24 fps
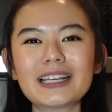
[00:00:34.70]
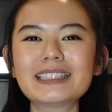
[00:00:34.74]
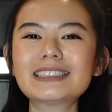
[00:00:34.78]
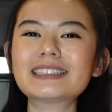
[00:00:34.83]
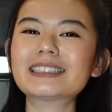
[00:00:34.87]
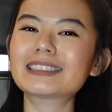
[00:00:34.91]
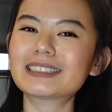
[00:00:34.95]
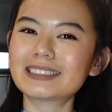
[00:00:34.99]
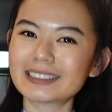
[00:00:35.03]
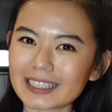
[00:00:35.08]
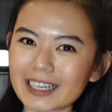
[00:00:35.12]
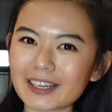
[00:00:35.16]

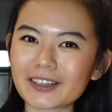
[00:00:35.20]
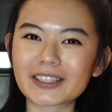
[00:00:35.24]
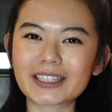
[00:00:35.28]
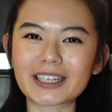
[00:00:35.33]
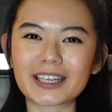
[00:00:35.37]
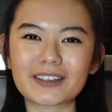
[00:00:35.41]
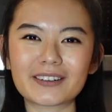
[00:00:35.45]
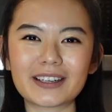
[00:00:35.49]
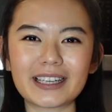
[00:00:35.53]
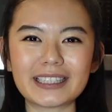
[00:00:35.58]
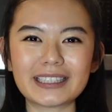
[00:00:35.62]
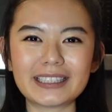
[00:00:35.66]
This is
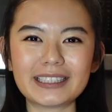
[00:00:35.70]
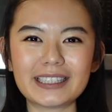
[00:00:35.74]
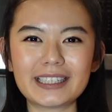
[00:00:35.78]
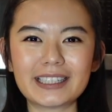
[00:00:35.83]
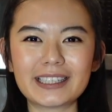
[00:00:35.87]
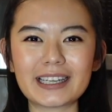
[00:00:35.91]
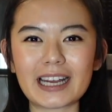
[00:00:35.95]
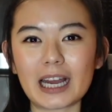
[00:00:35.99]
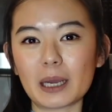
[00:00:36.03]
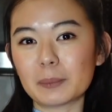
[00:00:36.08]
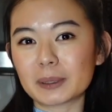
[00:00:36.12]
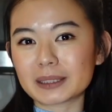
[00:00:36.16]
Erica right
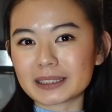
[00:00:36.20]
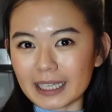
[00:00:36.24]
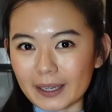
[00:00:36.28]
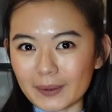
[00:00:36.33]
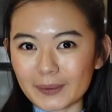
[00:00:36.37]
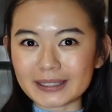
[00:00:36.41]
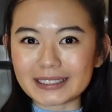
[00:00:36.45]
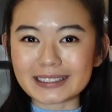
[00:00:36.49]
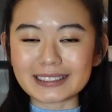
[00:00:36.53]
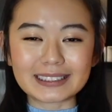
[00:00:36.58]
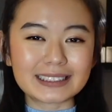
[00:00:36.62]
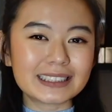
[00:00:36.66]
here. I'm a
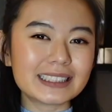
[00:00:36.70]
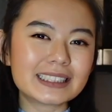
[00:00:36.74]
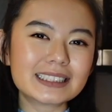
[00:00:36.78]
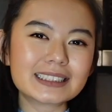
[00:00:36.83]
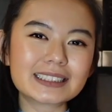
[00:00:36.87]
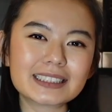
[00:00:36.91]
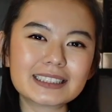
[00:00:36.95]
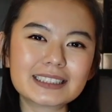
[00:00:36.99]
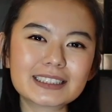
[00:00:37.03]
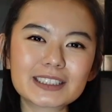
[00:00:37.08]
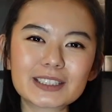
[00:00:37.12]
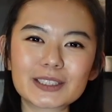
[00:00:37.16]
tiny
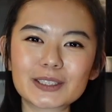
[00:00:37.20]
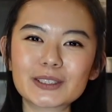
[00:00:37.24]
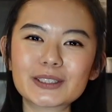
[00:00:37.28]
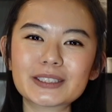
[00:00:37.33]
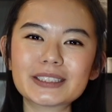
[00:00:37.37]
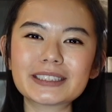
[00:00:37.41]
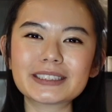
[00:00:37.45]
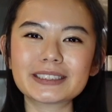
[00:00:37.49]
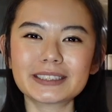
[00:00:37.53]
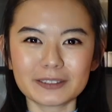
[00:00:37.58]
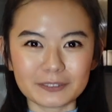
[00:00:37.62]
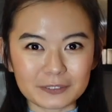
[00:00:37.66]
citizen
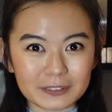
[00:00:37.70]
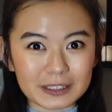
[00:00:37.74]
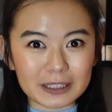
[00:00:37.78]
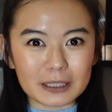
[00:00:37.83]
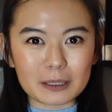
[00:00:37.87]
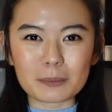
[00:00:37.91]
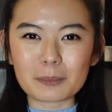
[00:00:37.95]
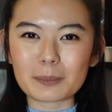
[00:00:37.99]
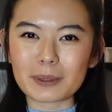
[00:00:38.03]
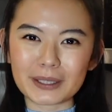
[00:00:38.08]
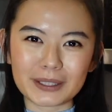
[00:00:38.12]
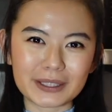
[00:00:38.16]
currently living in
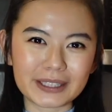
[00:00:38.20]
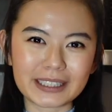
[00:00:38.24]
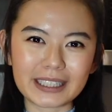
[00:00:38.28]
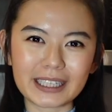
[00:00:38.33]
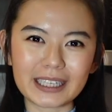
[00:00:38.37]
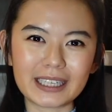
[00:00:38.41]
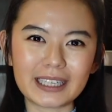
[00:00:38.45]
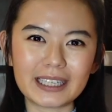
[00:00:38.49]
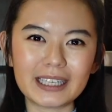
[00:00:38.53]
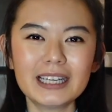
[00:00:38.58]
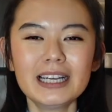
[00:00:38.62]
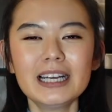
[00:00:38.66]

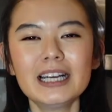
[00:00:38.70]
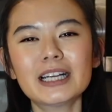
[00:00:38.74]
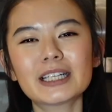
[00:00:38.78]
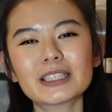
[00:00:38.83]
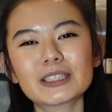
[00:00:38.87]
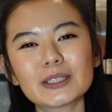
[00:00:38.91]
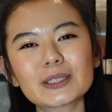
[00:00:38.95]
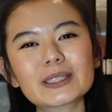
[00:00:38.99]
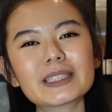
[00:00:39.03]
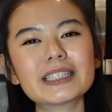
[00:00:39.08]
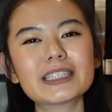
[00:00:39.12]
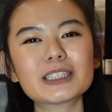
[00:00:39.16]
America.
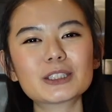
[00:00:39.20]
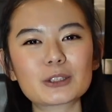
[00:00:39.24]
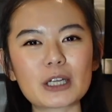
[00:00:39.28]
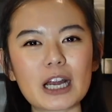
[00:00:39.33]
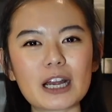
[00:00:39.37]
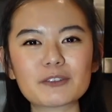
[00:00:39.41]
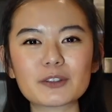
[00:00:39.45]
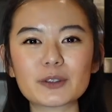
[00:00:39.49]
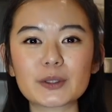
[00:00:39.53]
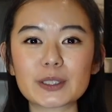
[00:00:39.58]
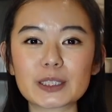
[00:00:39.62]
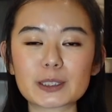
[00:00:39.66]
Cooking and
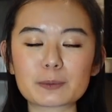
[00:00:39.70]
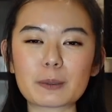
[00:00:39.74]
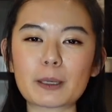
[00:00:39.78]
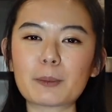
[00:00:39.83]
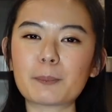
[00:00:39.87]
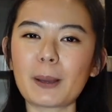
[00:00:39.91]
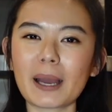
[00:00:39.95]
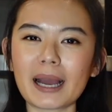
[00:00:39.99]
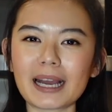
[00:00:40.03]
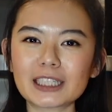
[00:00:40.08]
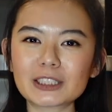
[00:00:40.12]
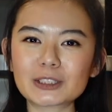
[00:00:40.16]
traveling is my
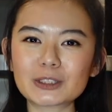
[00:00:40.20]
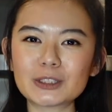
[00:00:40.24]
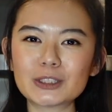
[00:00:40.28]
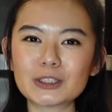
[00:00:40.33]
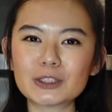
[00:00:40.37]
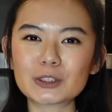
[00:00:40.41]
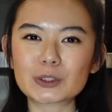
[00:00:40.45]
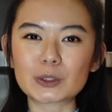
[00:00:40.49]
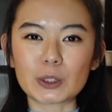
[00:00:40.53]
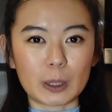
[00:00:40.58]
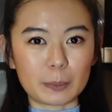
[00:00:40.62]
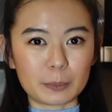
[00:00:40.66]

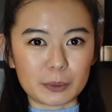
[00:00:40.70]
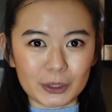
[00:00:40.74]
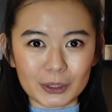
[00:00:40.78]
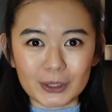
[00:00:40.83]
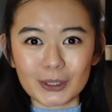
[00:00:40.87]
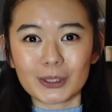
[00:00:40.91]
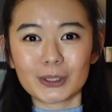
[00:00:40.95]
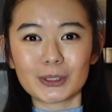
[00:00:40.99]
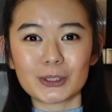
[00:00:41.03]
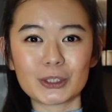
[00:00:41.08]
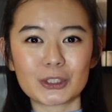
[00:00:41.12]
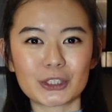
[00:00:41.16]
passion, so I'm
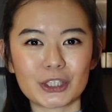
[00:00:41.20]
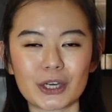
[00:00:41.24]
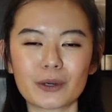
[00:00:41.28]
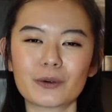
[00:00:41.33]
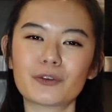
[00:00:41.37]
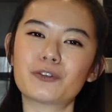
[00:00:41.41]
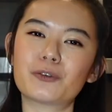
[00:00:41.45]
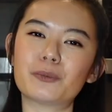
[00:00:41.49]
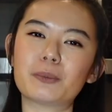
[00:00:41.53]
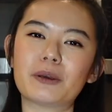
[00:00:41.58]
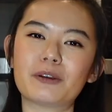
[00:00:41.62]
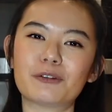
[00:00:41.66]
here to share
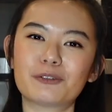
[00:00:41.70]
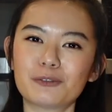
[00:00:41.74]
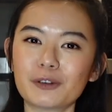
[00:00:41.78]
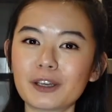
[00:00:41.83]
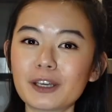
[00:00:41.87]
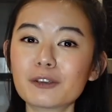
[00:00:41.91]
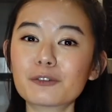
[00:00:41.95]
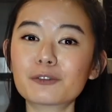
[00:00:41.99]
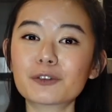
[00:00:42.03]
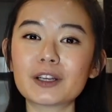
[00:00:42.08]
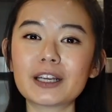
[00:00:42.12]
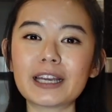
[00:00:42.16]
with you my
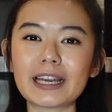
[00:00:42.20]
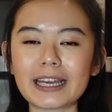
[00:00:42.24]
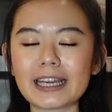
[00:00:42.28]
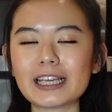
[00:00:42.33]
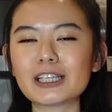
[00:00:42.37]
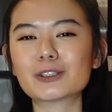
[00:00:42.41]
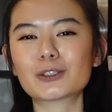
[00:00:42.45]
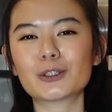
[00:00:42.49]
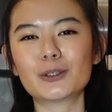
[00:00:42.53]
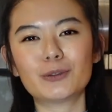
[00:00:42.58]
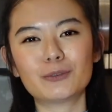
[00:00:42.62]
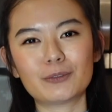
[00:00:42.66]
favorite
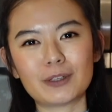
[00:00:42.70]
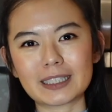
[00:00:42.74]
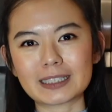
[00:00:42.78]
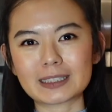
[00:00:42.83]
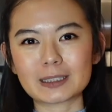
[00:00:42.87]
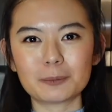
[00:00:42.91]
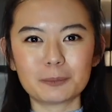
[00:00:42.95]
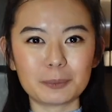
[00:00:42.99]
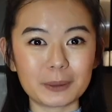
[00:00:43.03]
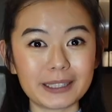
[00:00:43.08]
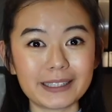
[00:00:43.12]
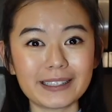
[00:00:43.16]
Asian
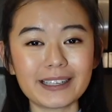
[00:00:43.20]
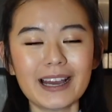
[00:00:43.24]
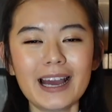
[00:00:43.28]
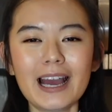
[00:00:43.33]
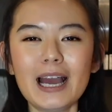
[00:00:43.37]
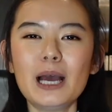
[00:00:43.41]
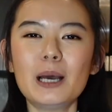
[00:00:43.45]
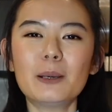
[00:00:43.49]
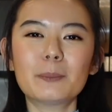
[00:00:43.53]
recipe.